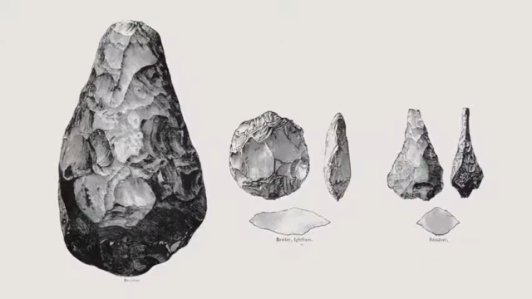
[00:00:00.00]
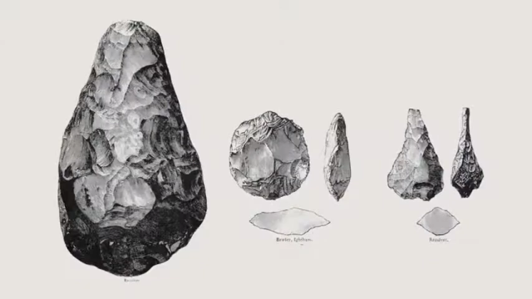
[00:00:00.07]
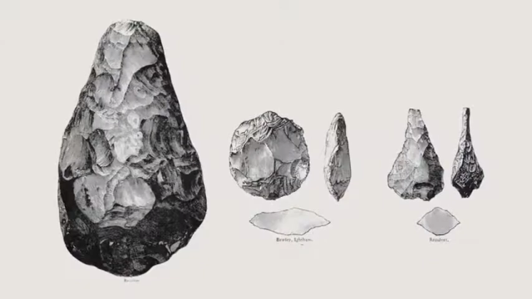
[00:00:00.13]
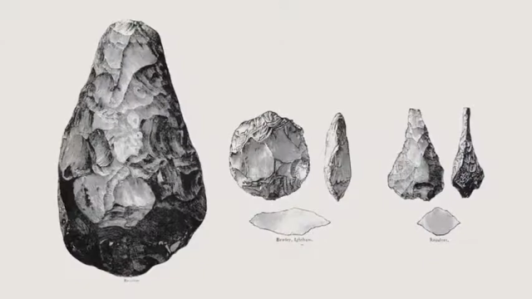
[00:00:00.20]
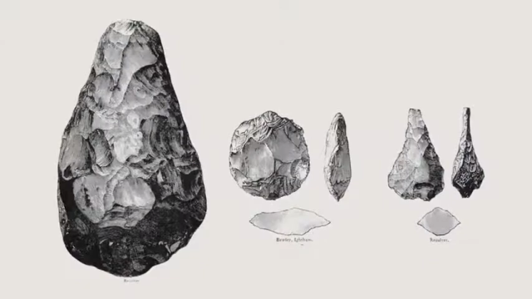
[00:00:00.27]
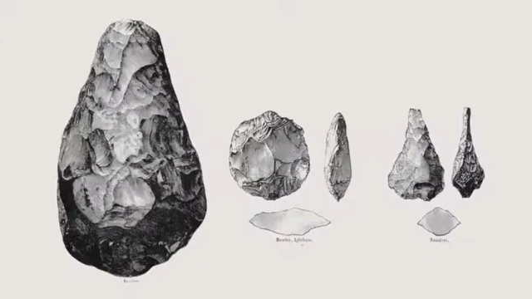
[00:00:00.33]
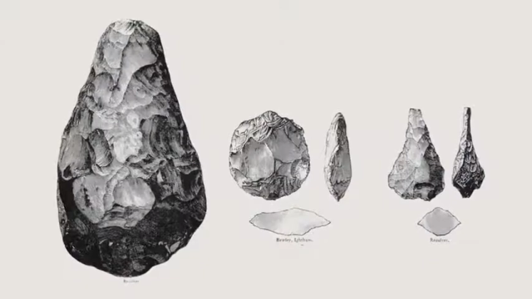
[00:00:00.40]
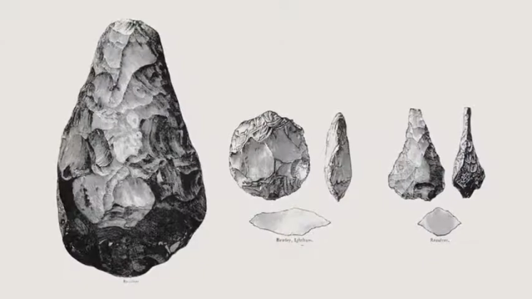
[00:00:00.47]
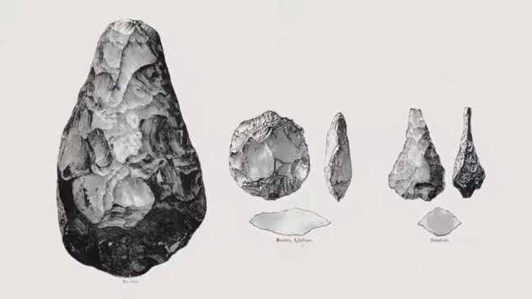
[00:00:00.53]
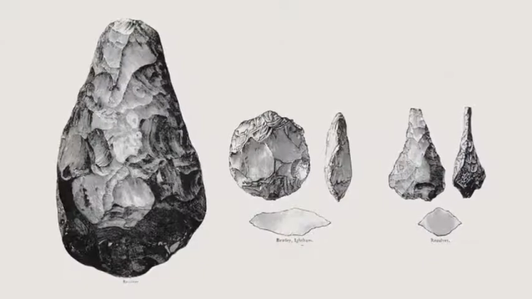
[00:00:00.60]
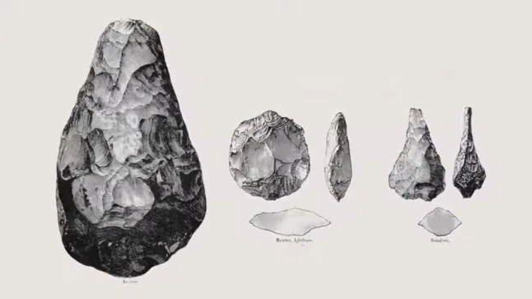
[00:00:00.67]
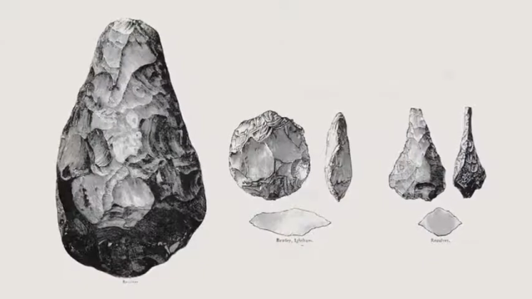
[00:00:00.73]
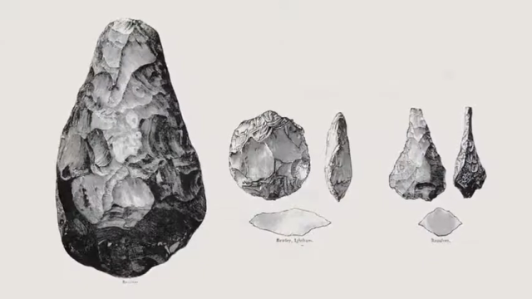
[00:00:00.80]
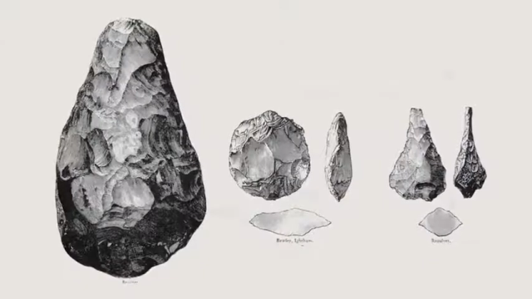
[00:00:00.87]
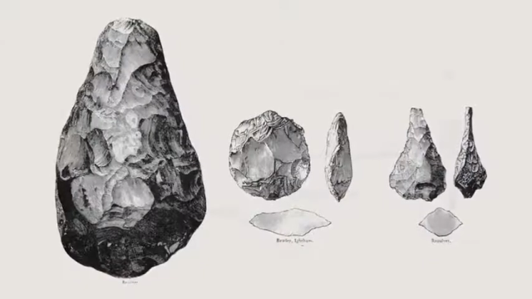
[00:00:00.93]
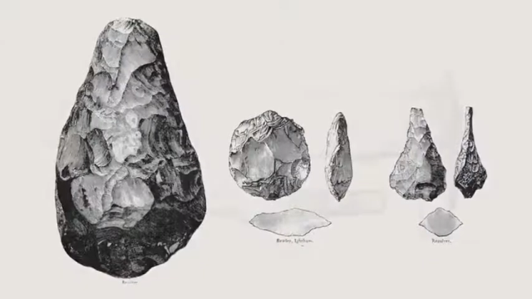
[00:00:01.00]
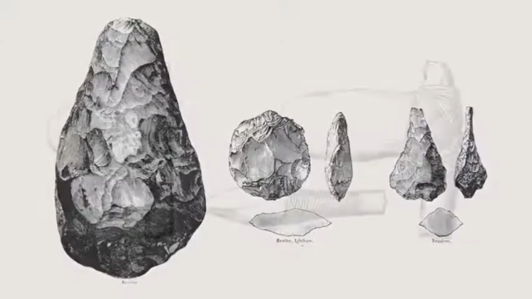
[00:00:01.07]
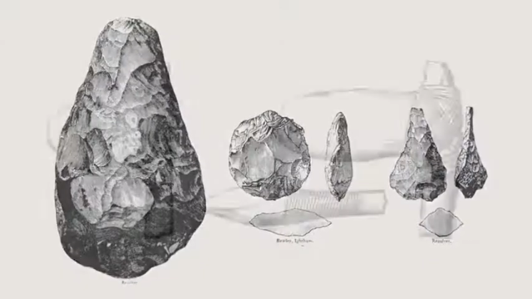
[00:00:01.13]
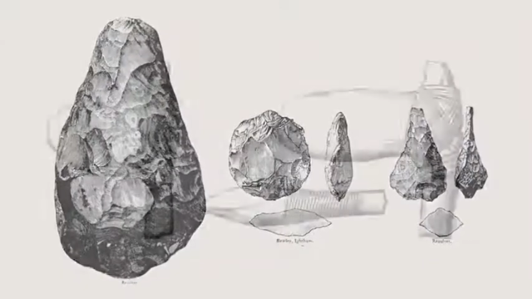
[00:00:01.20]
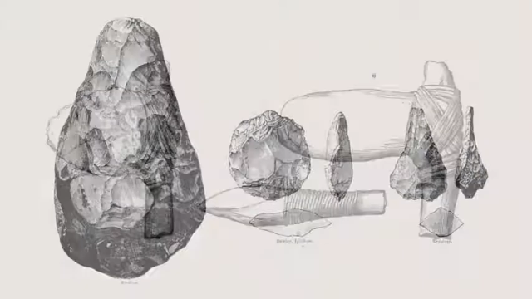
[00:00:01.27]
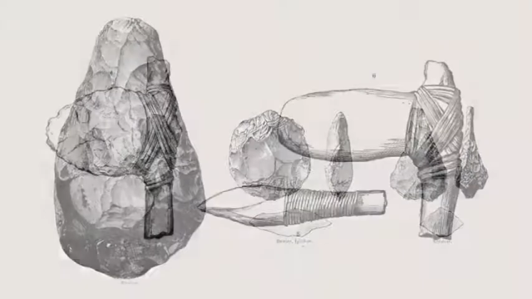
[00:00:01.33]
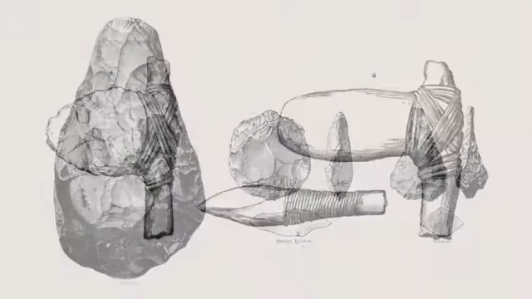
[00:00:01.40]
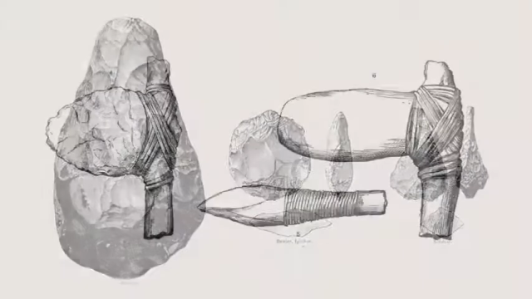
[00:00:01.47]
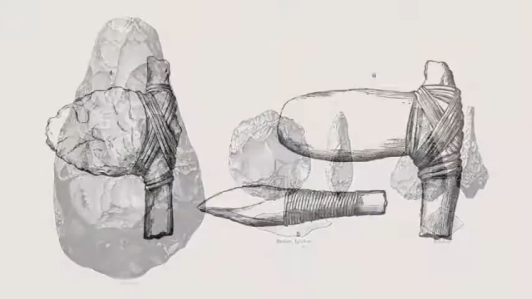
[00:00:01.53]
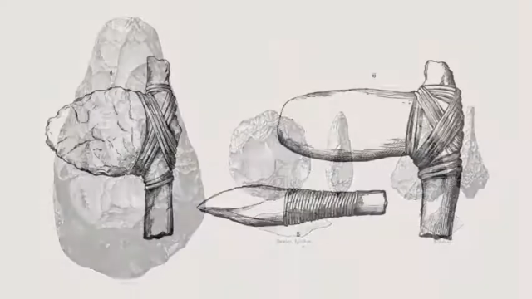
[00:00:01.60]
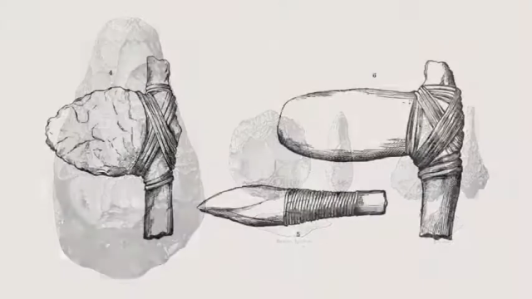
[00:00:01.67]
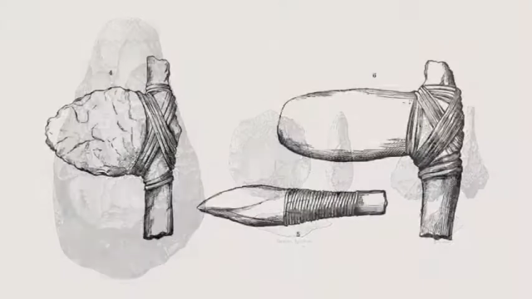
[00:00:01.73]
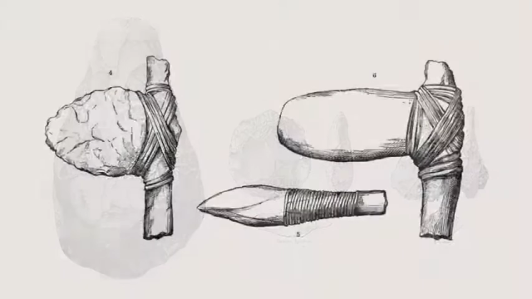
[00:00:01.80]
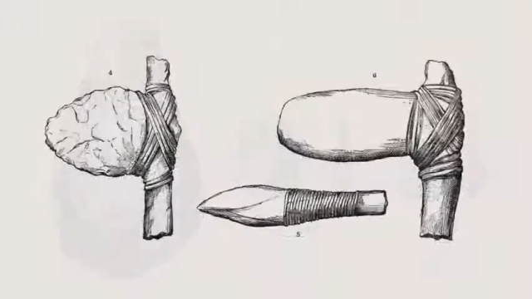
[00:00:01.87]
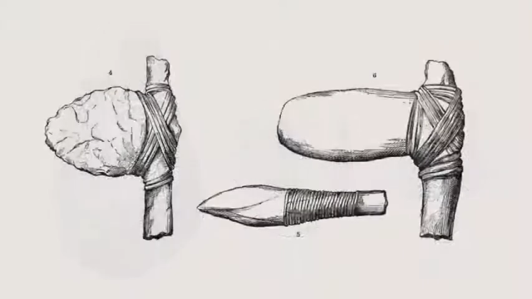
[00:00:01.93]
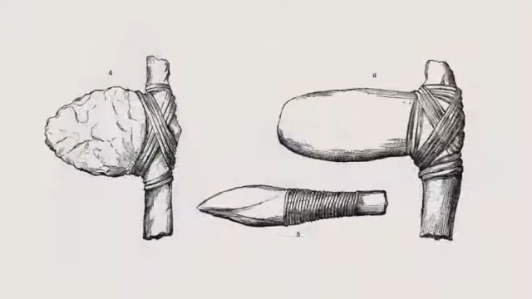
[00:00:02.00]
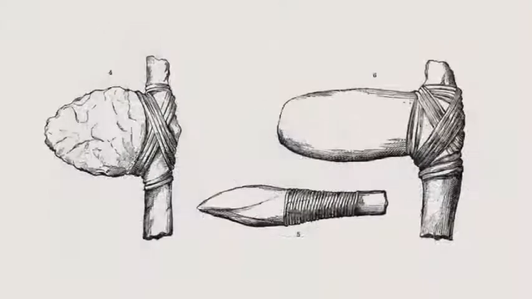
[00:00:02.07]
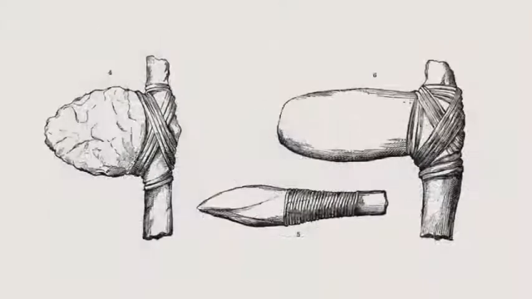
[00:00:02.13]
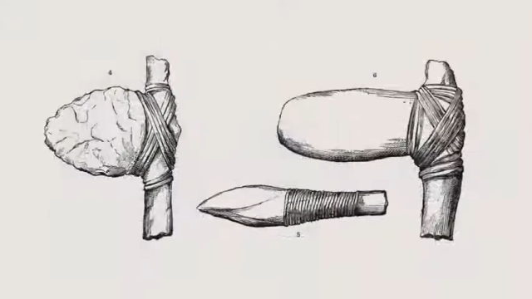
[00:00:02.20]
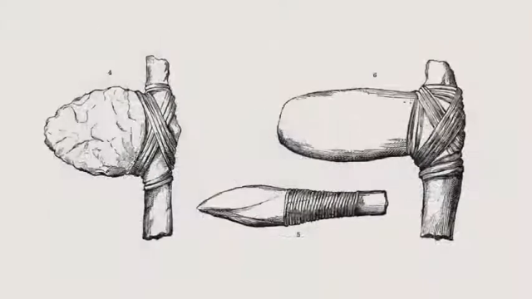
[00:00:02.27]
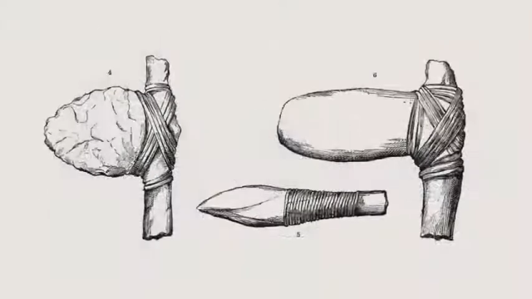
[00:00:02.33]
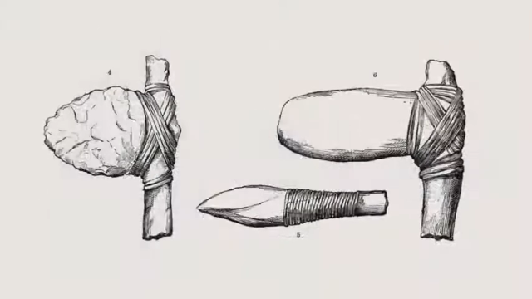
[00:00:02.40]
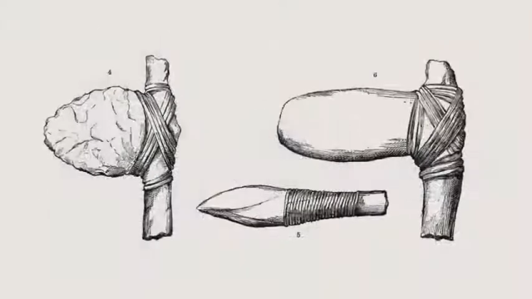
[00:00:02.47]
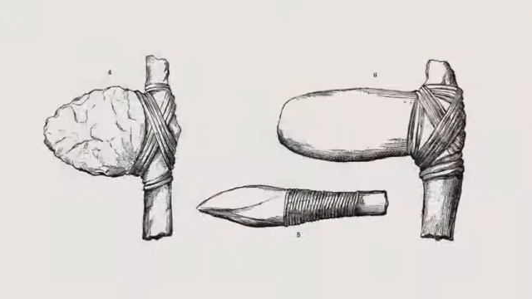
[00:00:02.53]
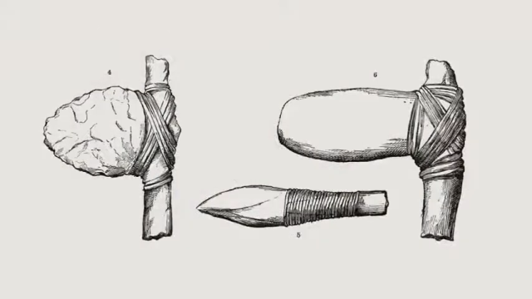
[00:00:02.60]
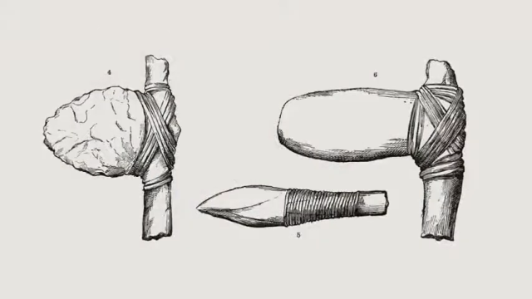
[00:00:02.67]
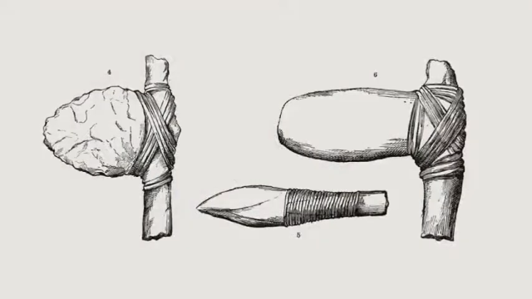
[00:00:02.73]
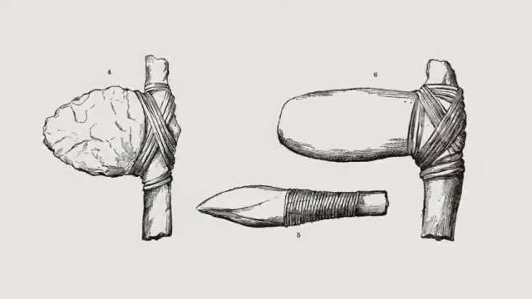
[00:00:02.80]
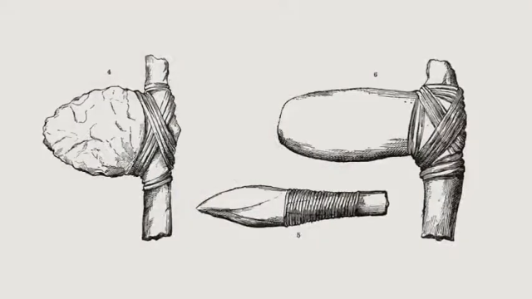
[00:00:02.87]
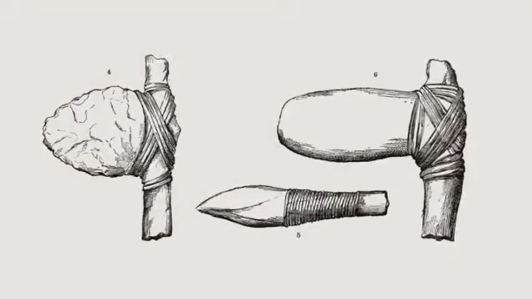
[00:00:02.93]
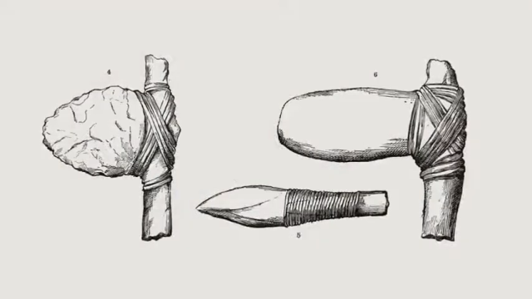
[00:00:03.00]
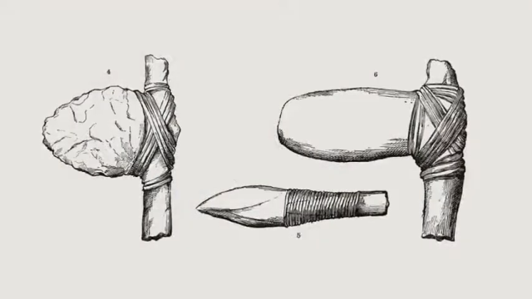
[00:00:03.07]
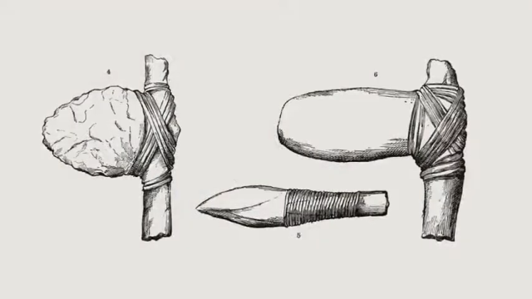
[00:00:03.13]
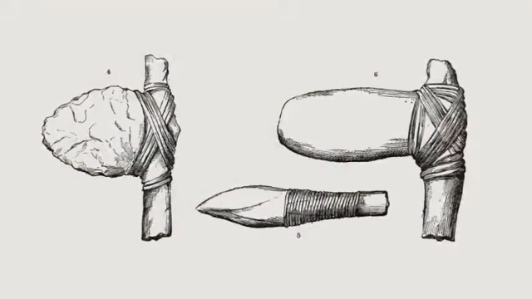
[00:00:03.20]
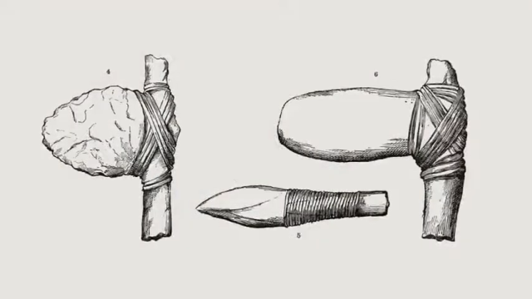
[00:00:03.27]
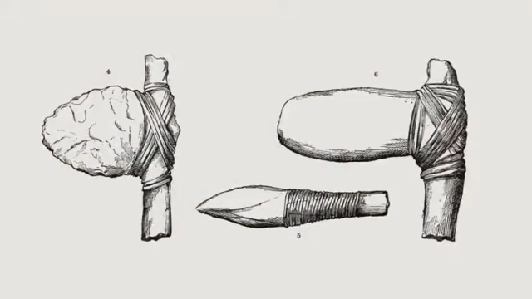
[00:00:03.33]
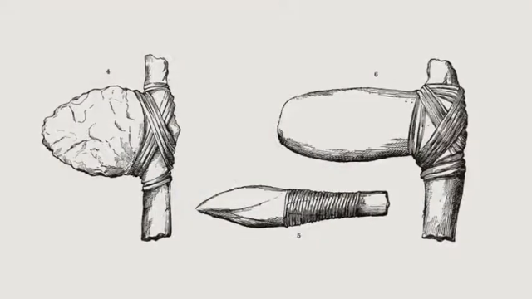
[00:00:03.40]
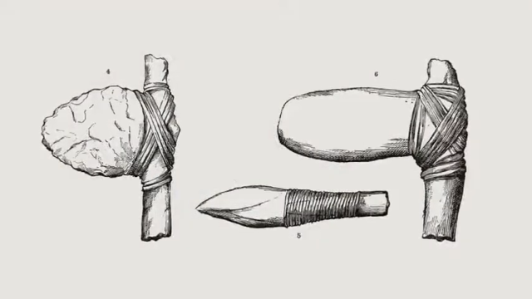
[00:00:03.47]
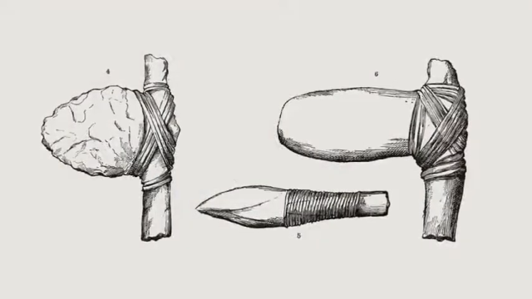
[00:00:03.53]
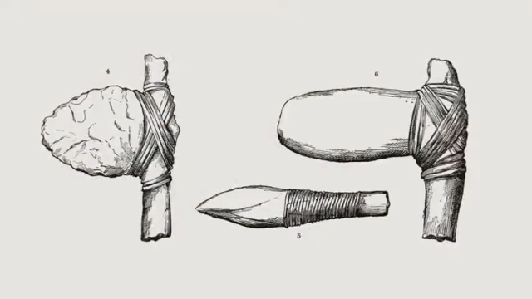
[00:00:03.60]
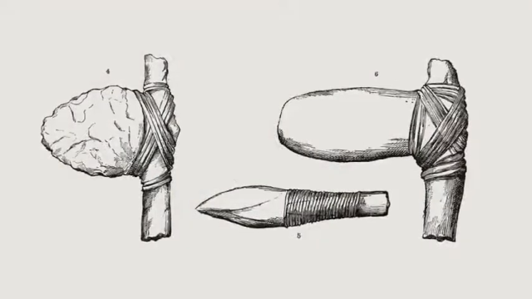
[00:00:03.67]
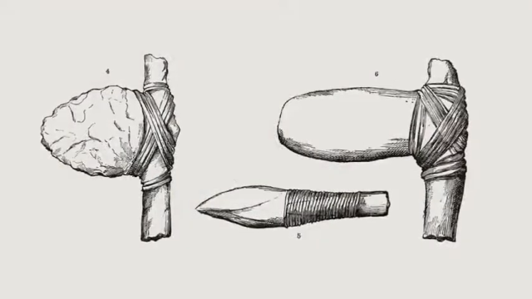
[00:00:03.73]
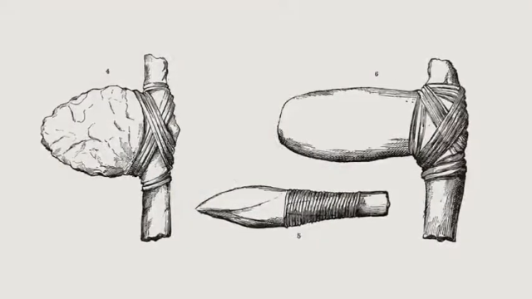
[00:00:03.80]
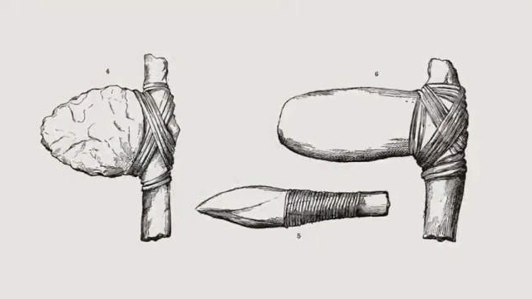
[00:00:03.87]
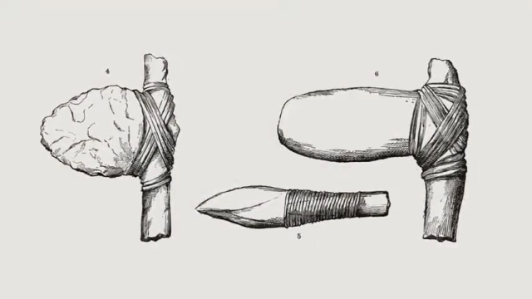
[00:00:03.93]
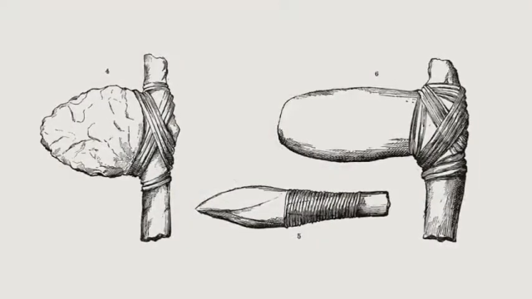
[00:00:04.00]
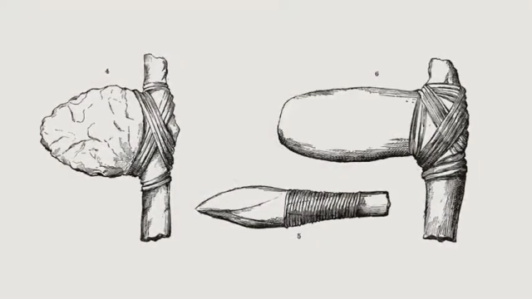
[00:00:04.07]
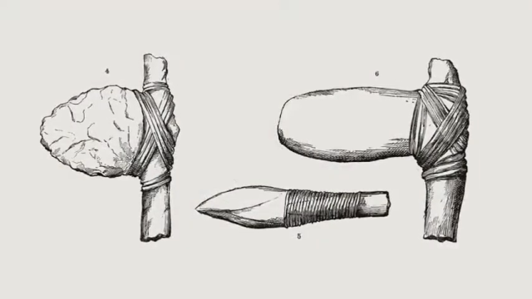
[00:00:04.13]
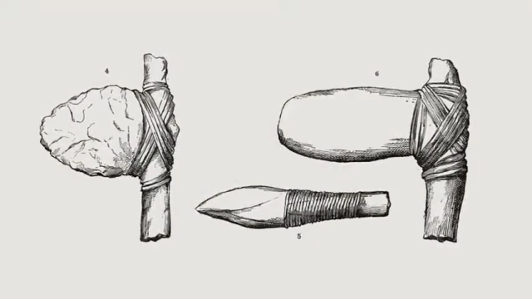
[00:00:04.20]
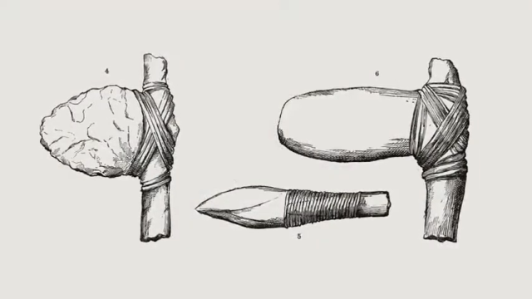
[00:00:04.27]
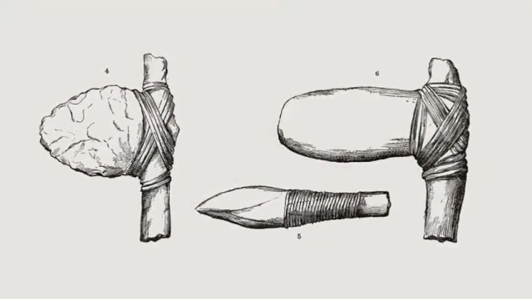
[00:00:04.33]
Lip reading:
No face is visible, so there are no lips to read.